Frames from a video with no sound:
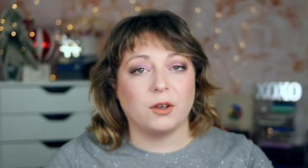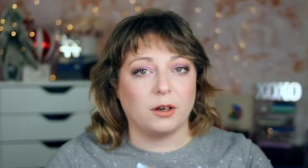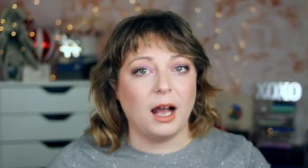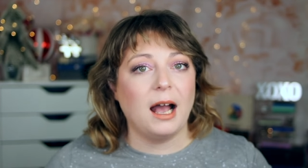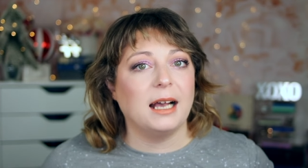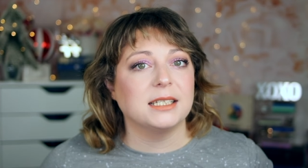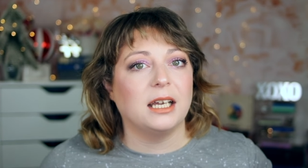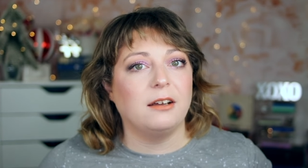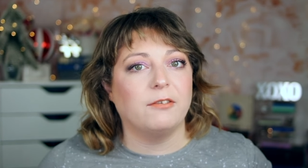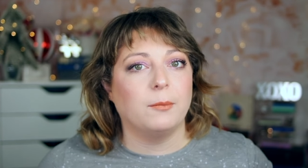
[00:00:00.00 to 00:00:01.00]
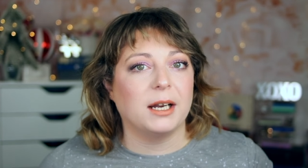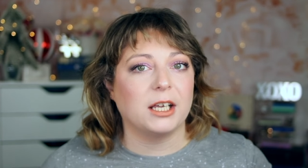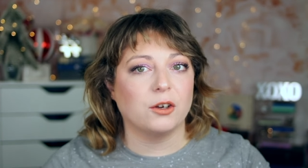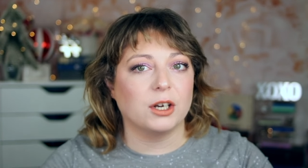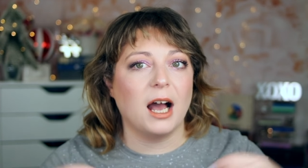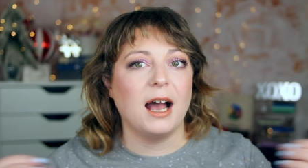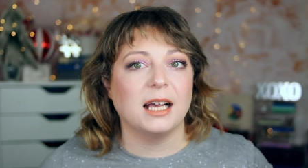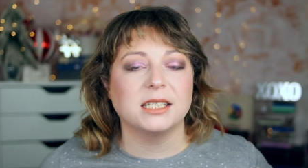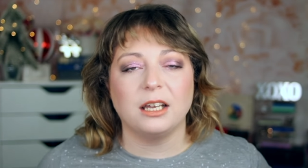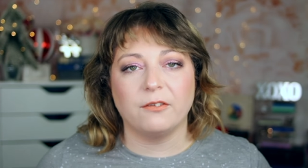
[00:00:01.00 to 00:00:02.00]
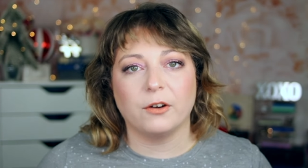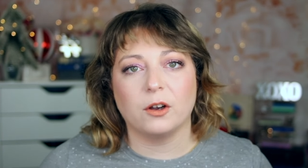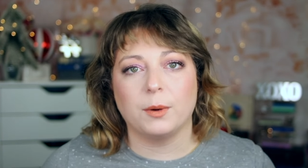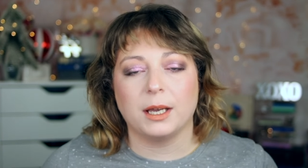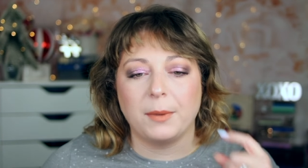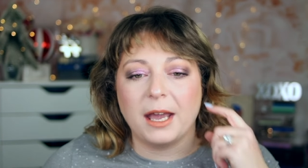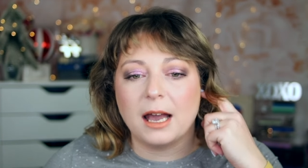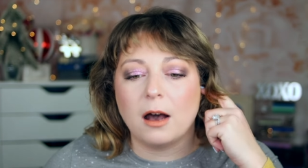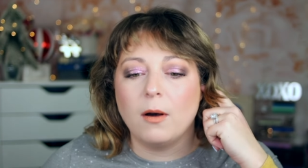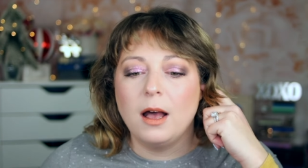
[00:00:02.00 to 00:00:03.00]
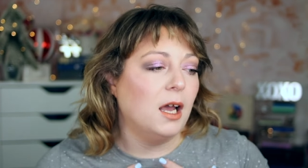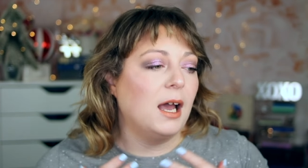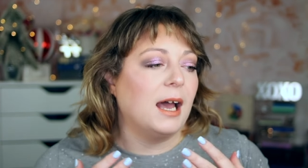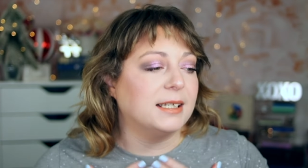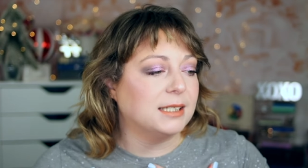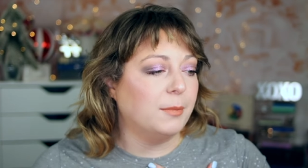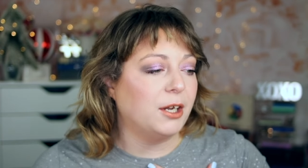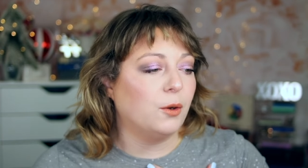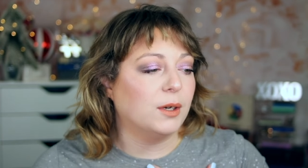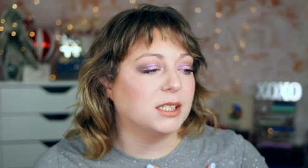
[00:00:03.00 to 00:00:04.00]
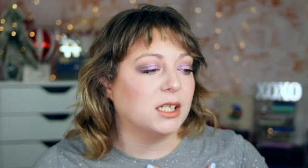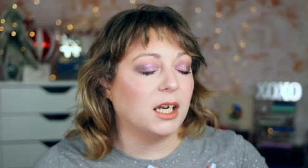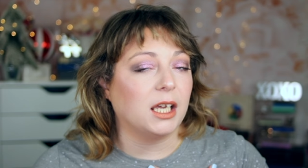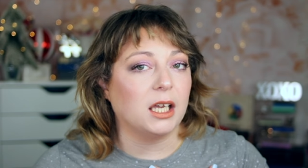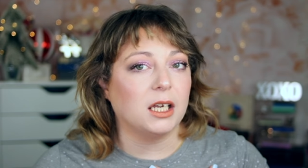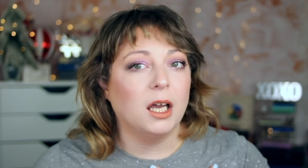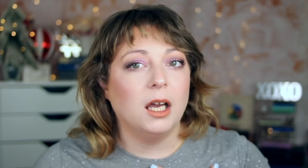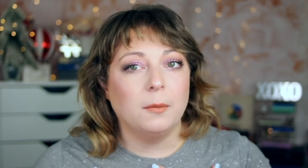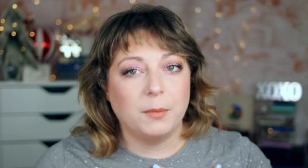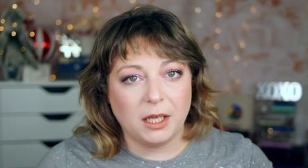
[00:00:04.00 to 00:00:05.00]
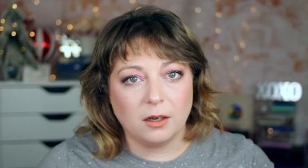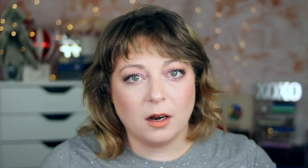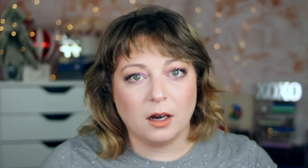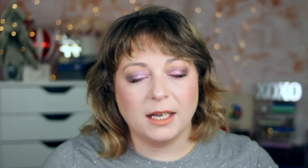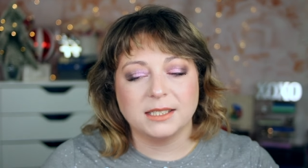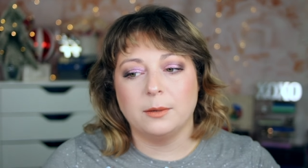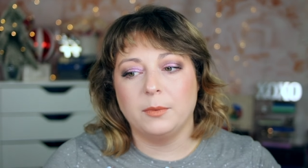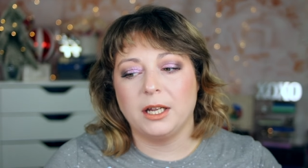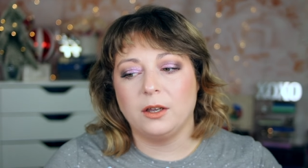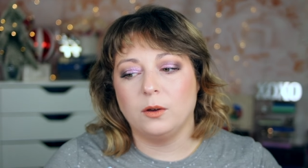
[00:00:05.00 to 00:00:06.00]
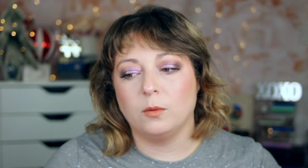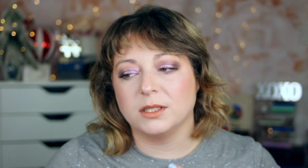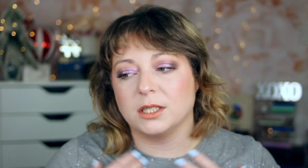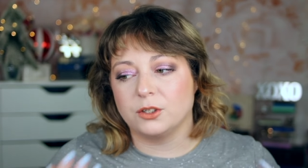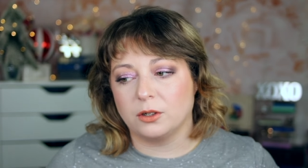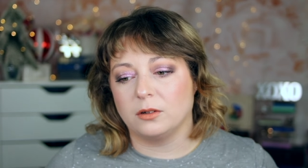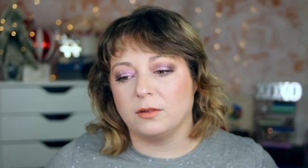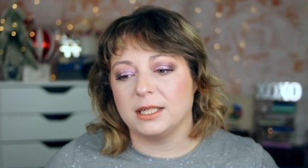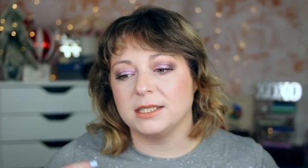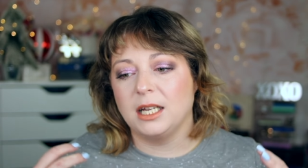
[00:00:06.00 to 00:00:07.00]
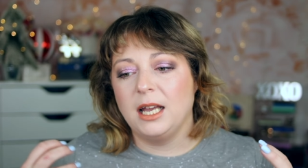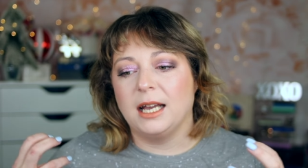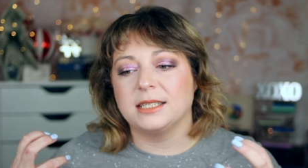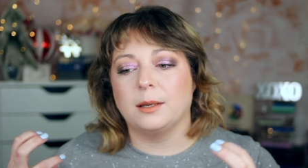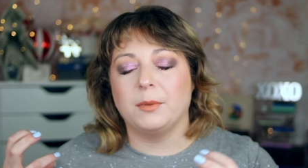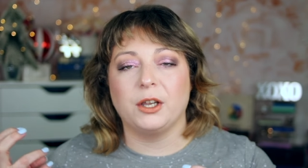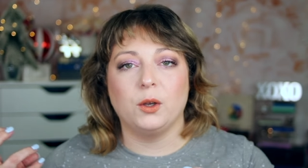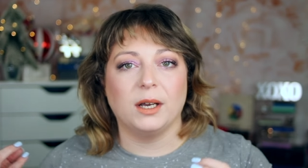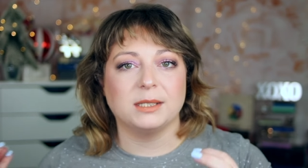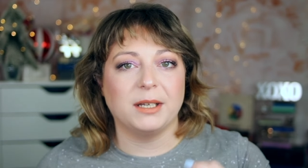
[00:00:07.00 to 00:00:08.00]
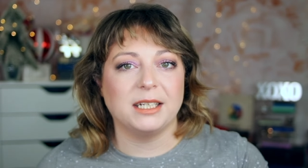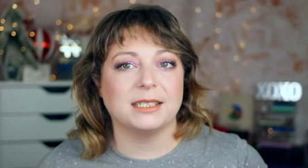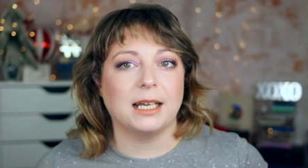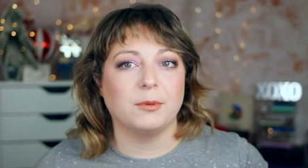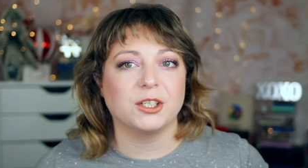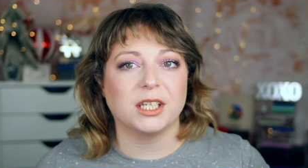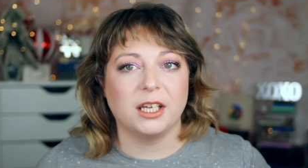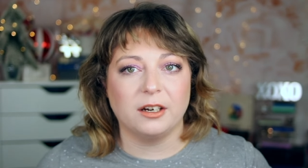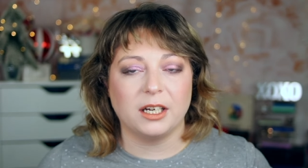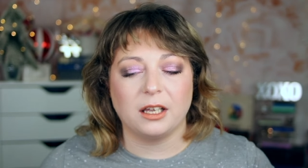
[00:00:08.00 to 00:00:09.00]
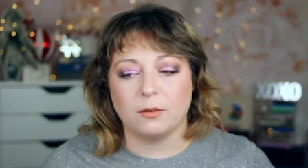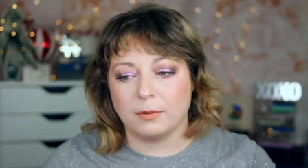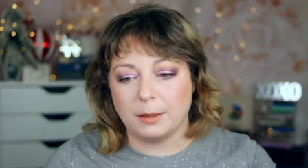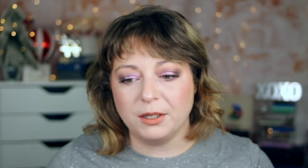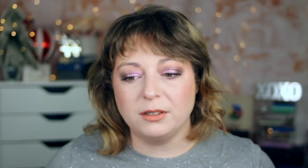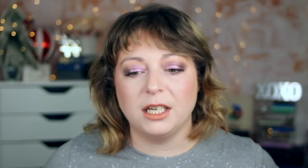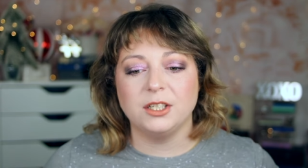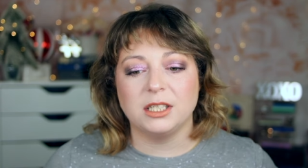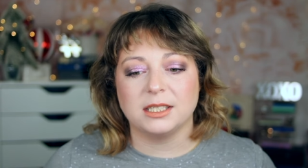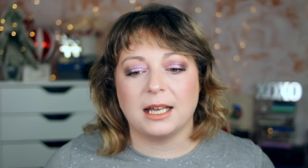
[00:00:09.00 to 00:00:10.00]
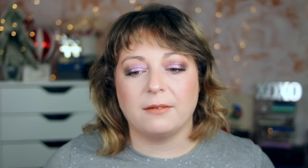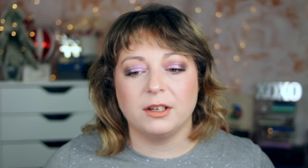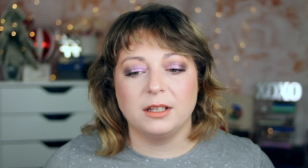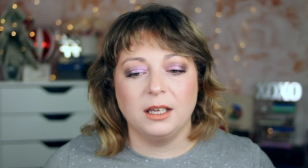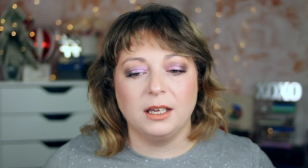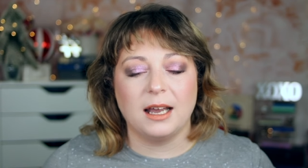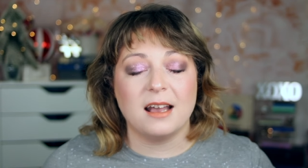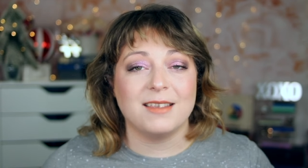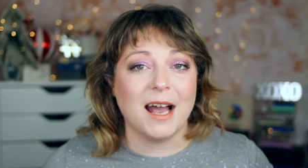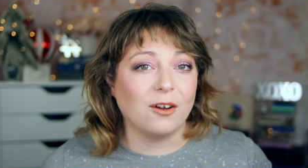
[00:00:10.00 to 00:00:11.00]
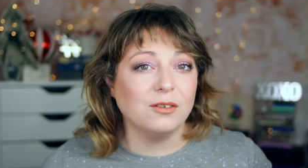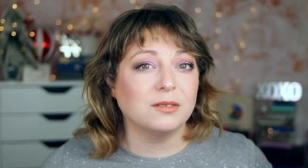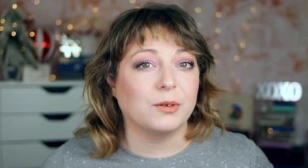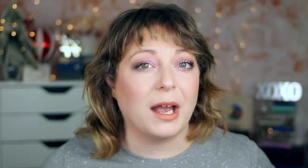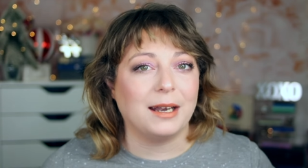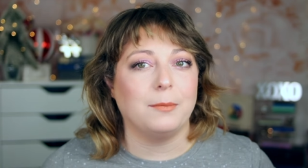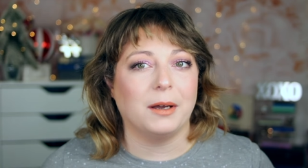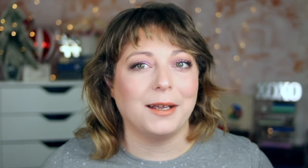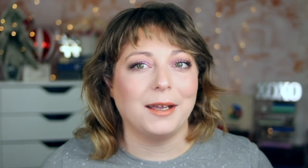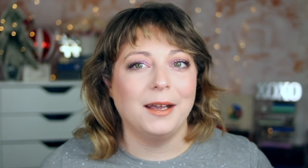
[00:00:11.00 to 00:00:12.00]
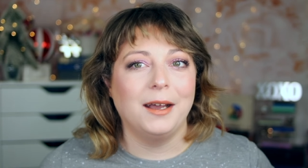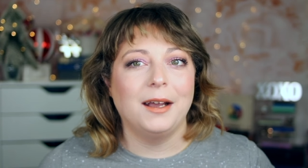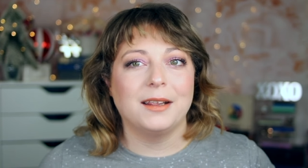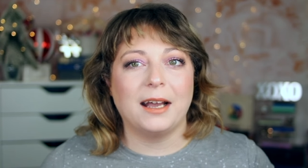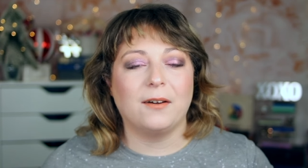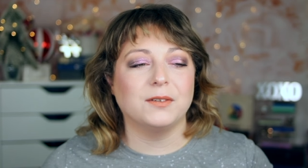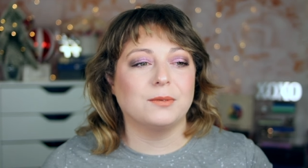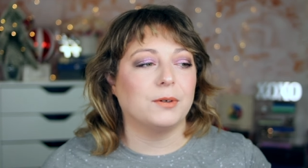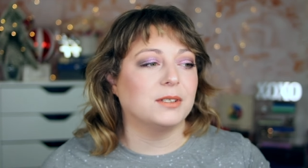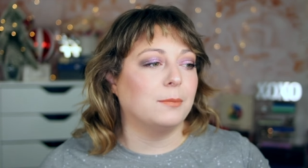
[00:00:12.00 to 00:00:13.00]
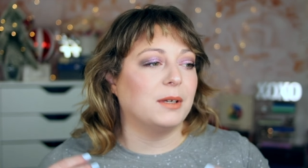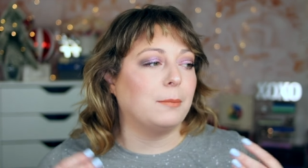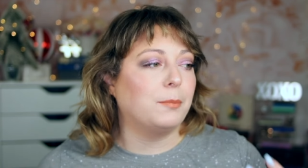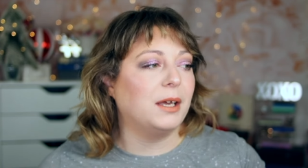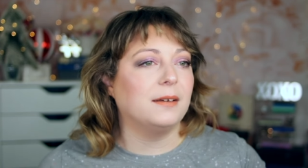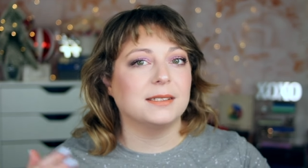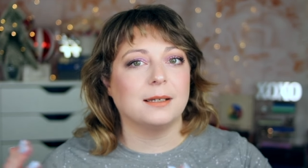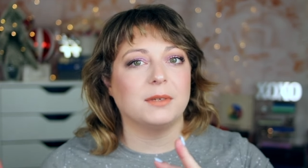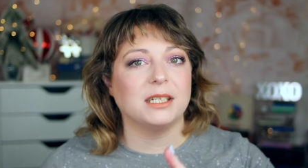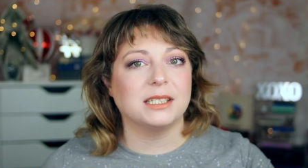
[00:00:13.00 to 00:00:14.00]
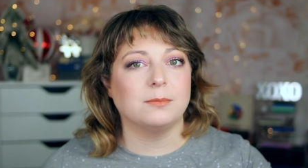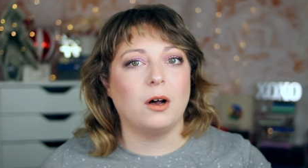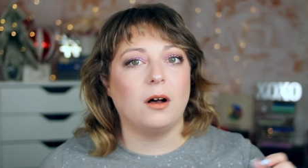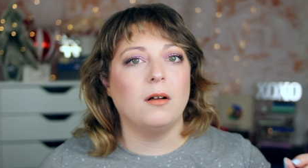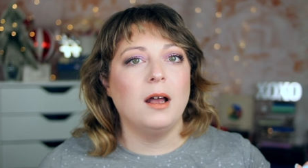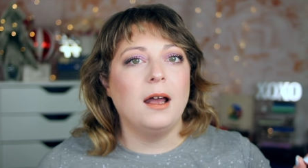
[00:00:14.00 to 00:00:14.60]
You're not asking for money. You're not asking for a quick payout. As somebody who has studied P R, as somebody who was a journalist, as somebody who has been in cybersecurity, reputation is everything. And that goes for anybody. That goes for somebody big, somebody small.